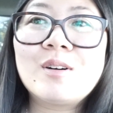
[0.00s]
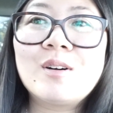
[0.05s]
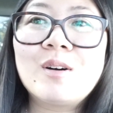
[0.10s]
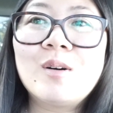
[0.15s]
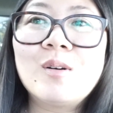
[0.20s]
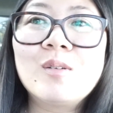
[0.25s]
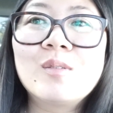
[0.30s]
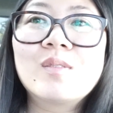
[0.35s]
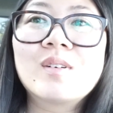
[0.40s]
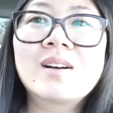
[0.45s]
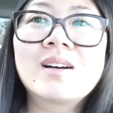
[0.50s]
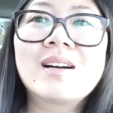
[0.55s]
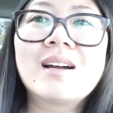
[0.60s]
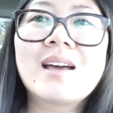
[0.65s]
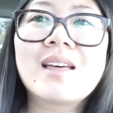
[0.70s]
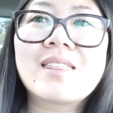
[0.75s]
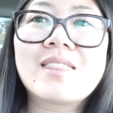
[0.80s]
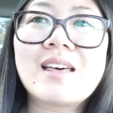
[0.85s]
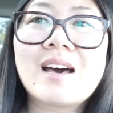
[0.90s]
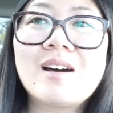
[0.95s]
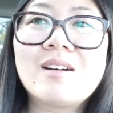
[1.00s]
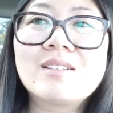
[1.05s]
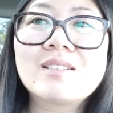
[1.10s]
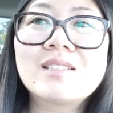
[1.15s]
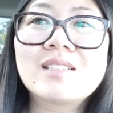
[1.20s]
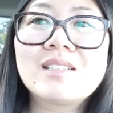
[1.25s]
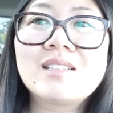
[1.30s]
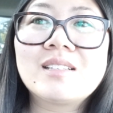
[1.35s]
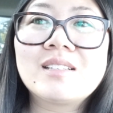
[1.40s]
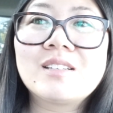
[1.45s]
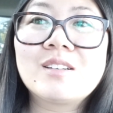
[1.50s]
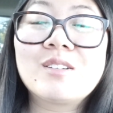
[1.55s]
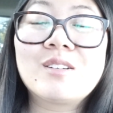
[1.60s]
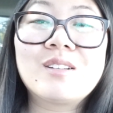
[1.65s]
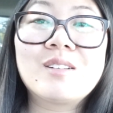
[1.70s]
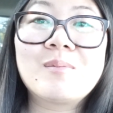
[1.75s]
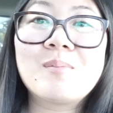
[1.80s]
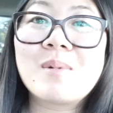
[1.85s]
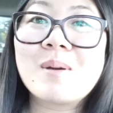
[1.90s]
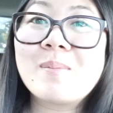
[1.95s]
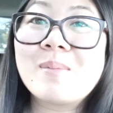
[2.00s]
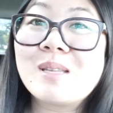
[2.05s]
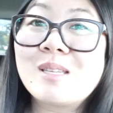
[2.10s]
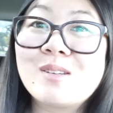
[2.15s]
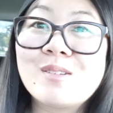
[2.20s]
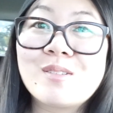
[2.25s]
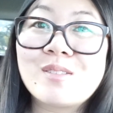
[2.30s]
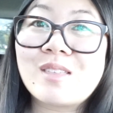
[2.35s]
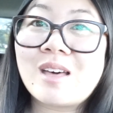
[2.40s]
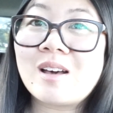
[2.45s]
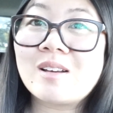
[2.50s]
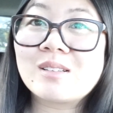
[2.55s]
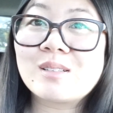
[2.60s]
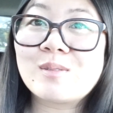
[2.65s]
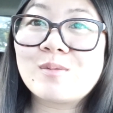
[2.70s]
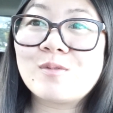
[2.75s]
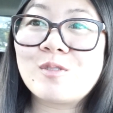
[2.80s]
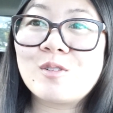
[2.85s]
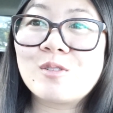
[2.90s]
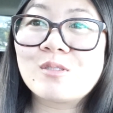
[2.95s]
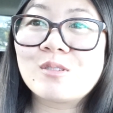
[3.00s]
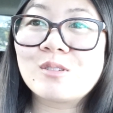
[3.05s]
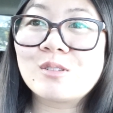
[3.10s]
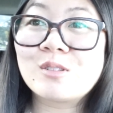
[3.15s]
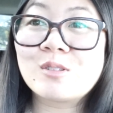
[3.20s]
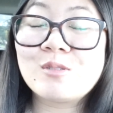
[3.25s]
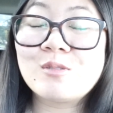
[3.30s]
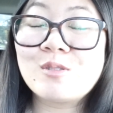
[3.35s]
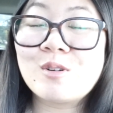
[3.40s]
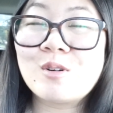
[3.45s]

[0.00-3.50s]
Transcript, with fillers: over a thousand no maybe 2,000 photos who